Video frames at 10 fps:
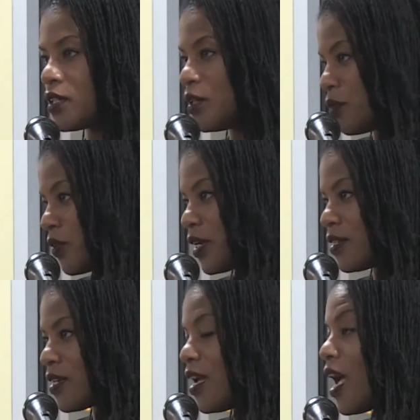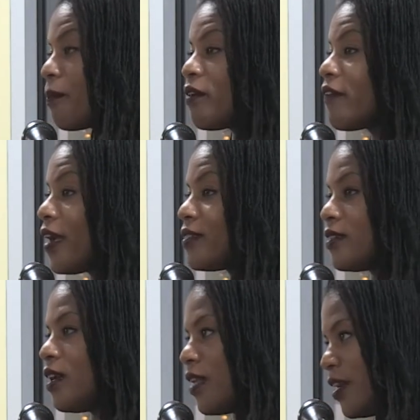in communities and prevent
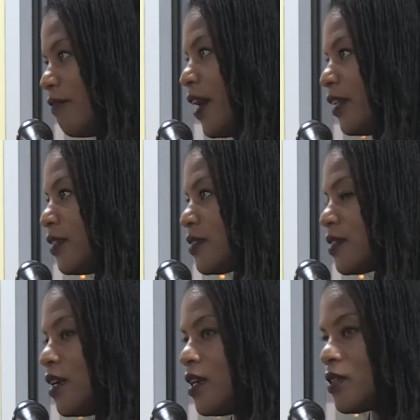a lot of violence.